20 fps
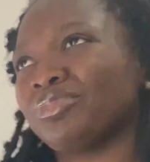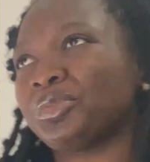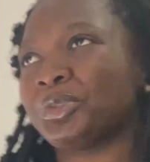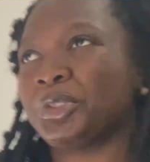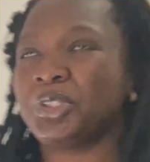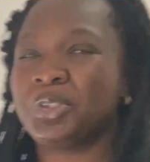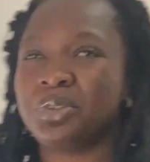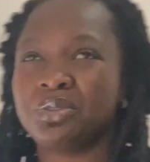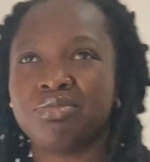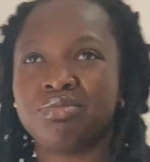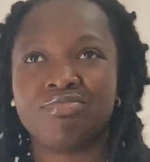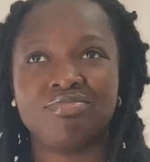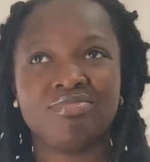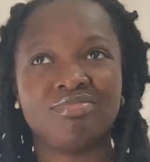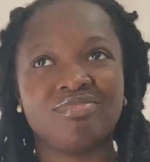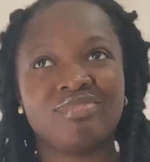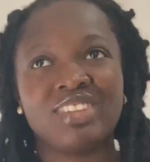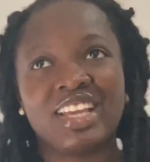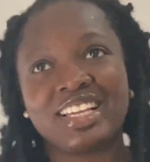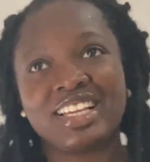well,
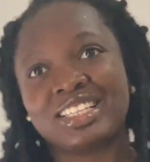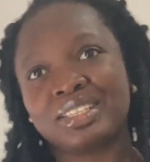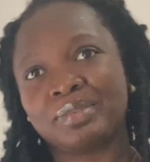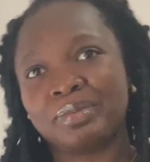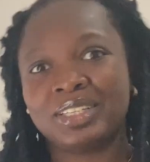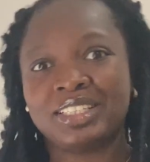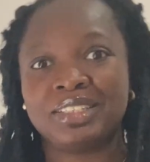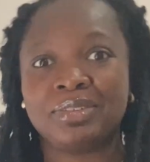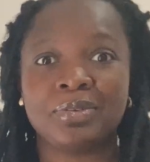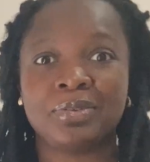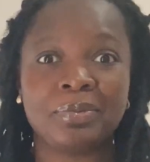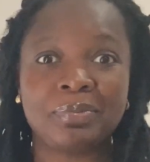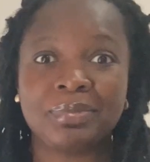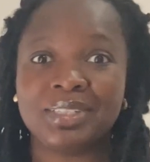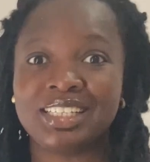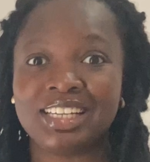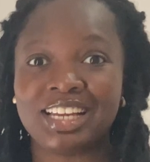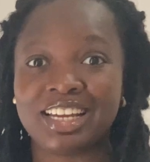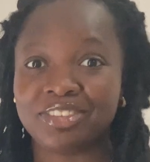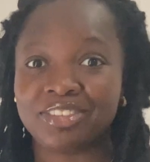explaining what
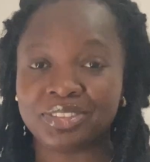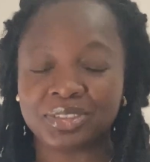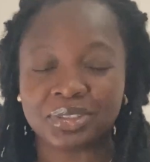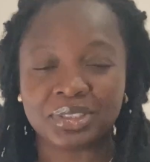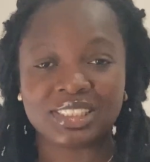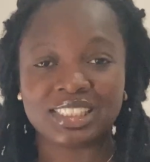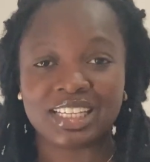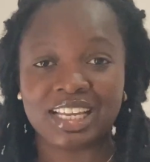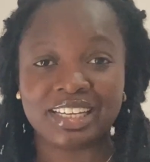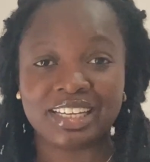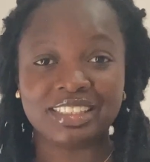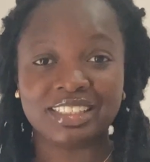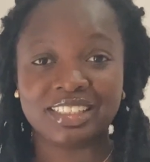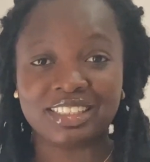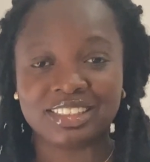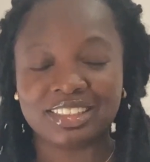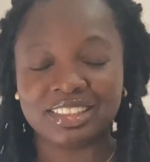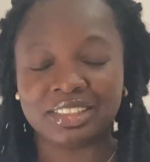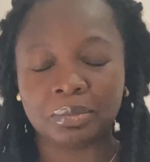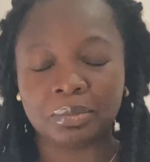my life looks like
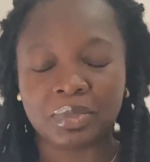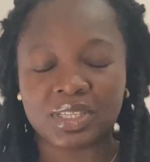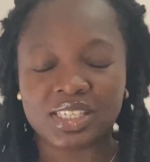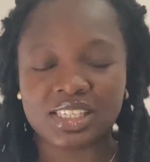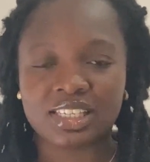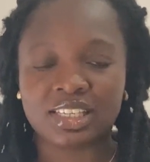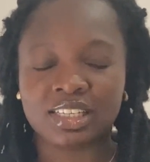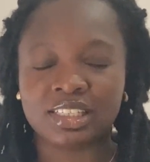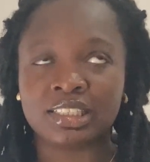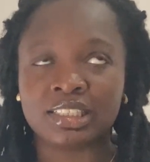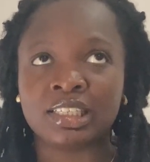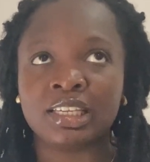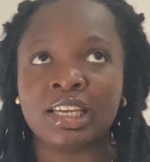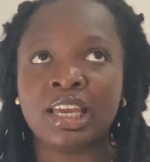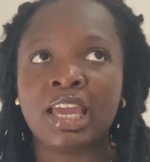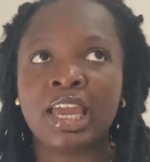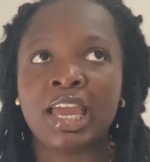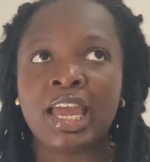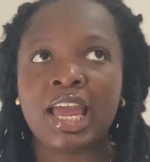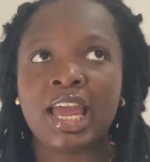lately, basically.
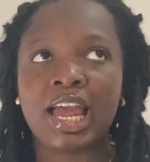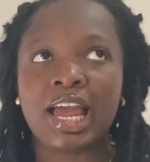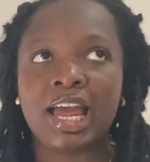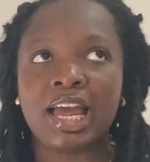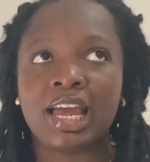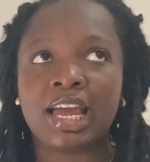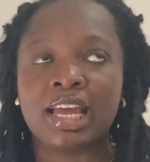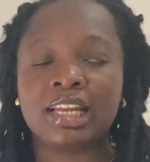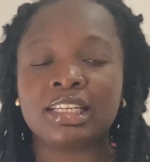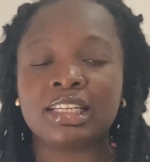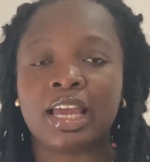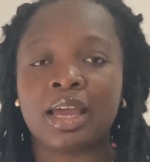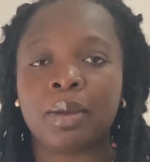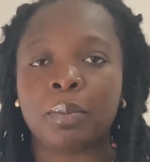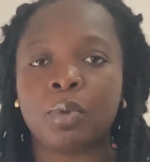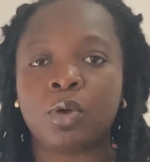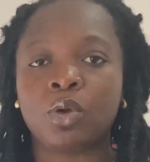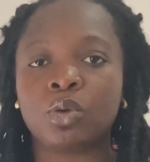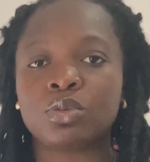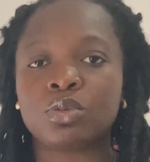And
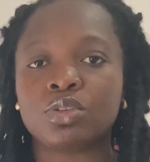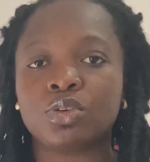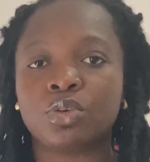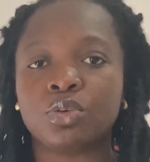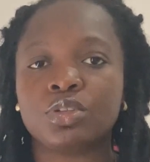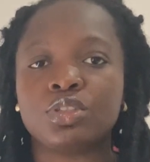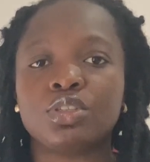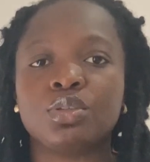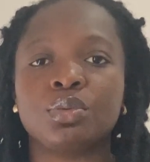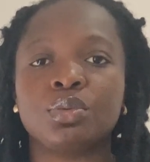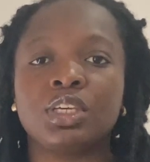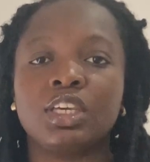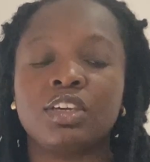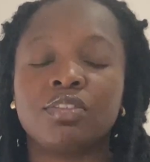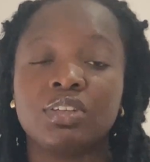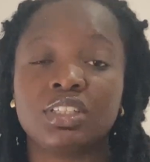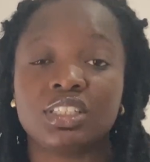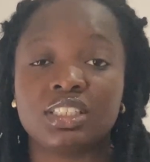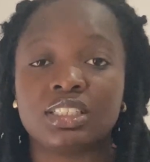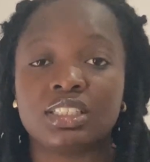I'm also going to be
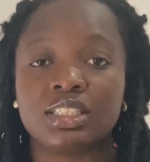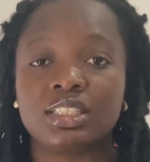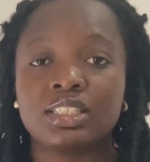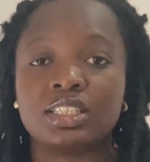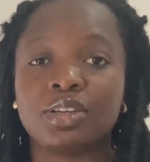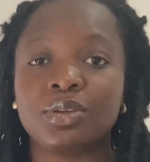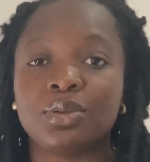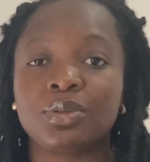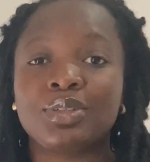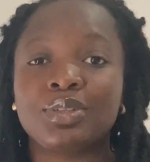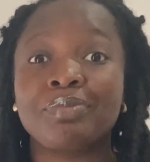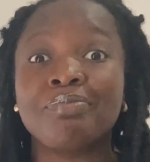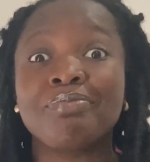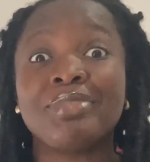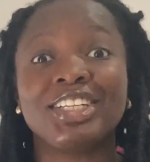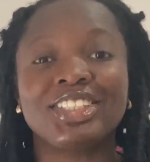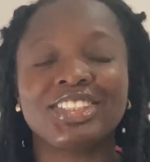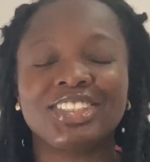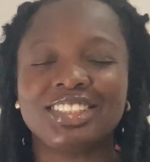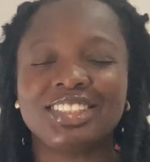giving the details,
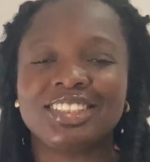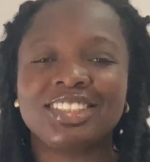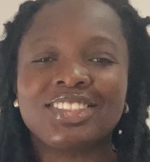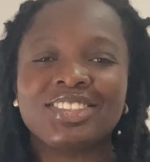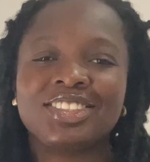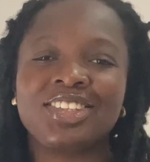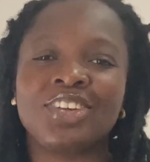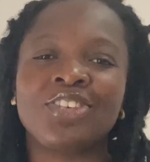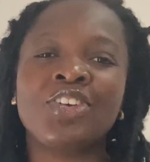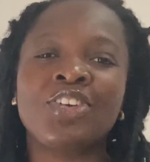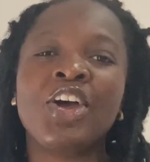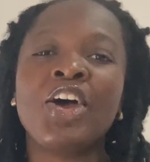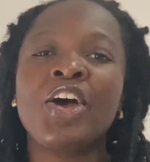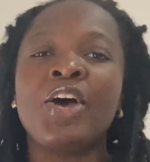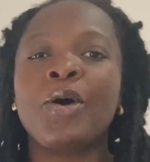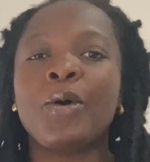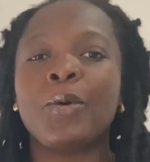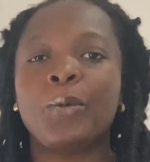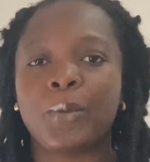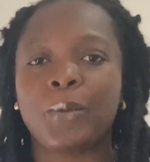major details of
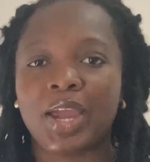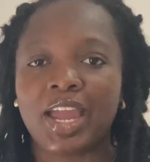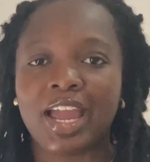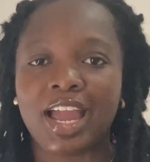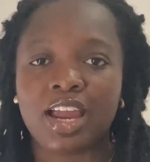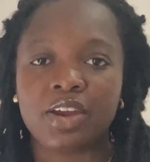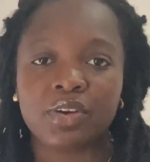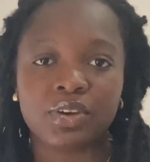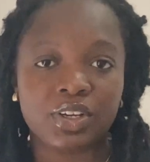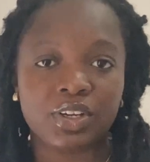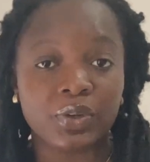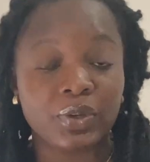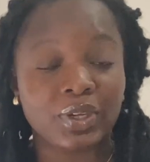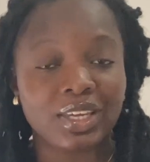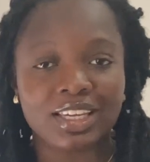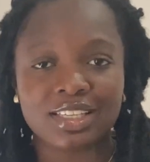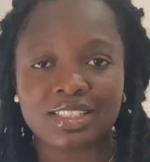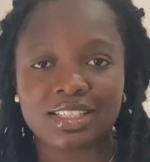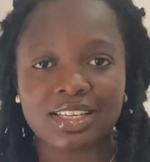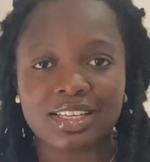where I
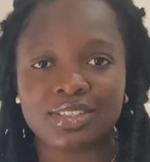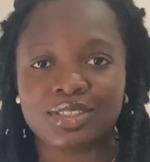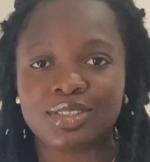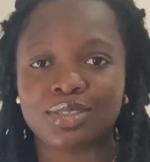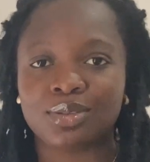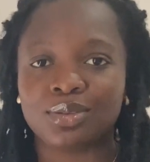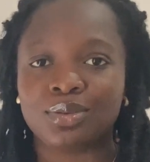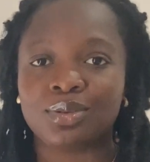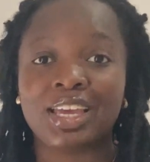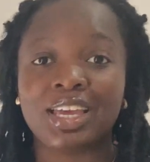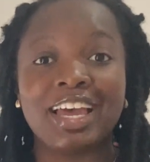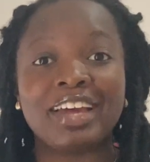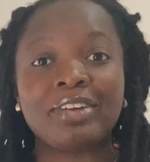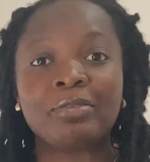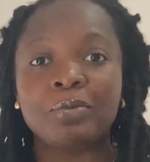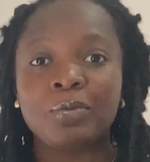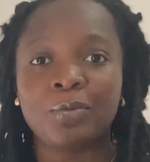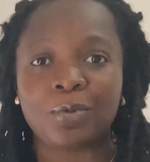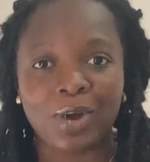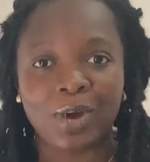relocated to
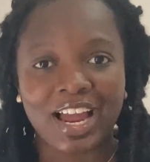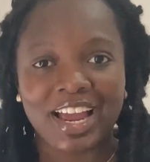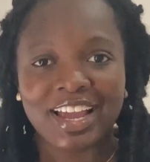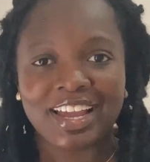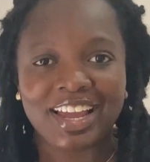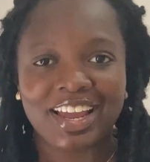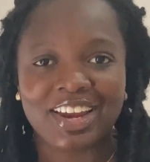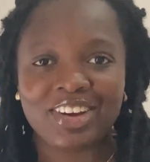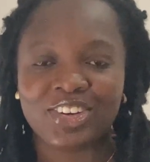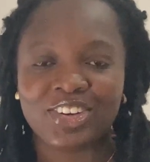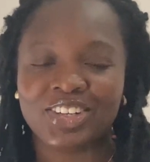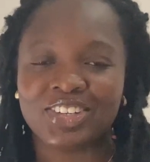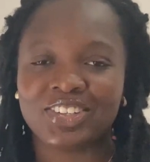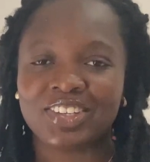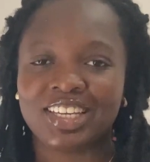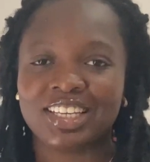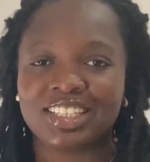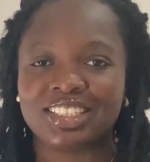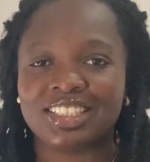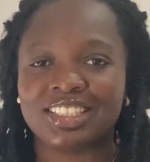and why I
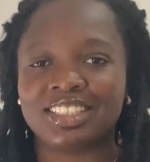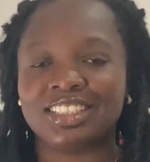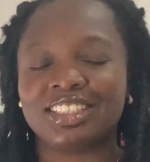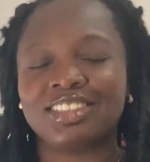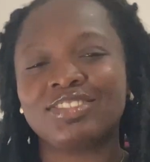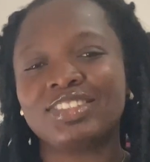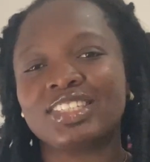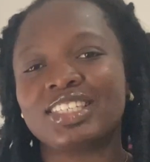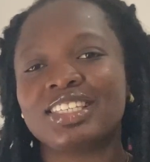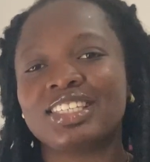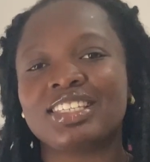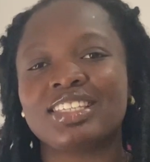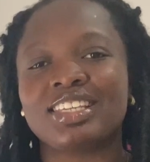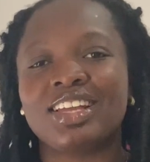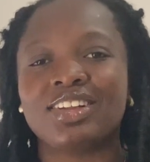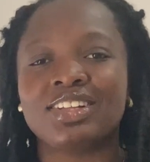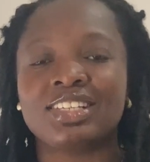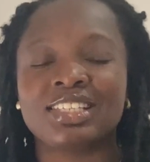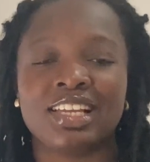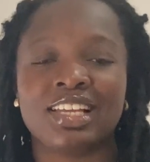relocated. If this
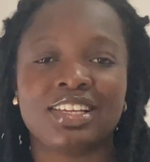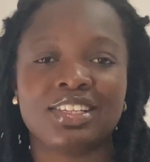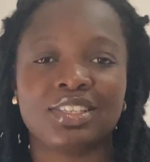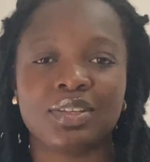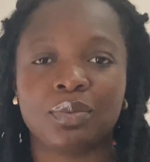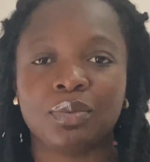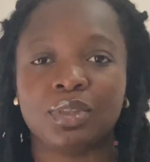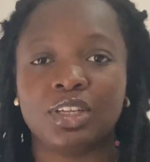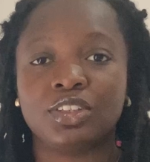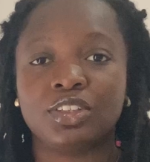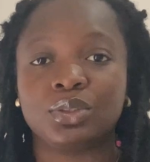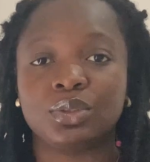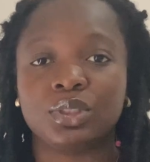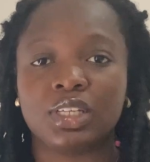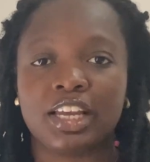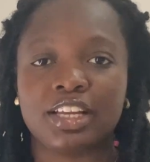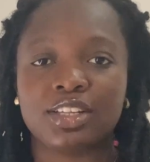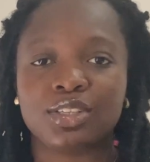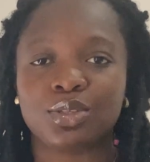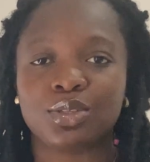sounds like something you'd
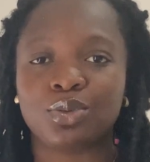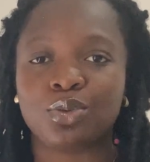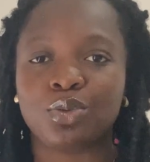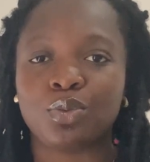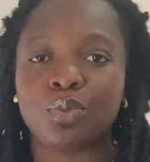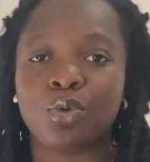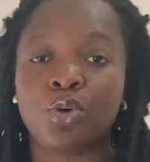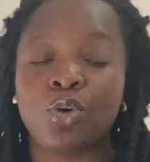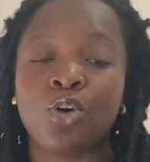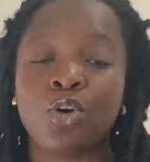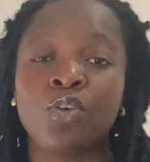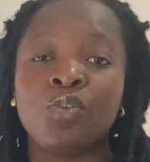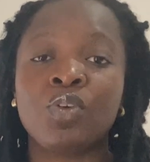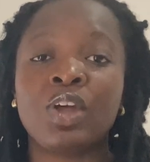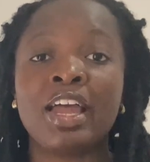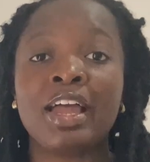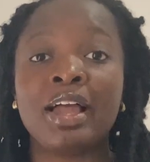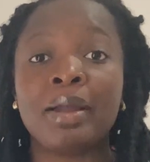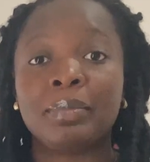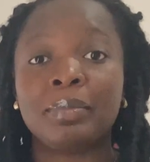like to know more of,
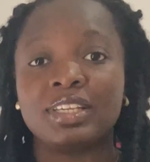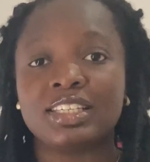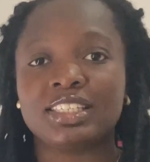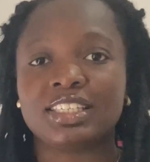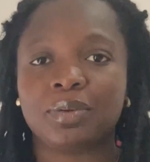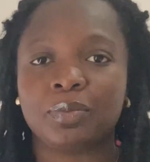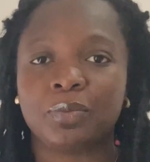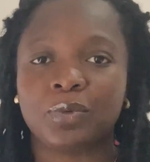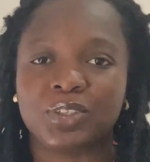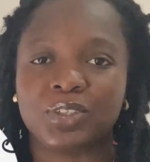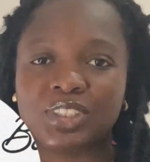please keep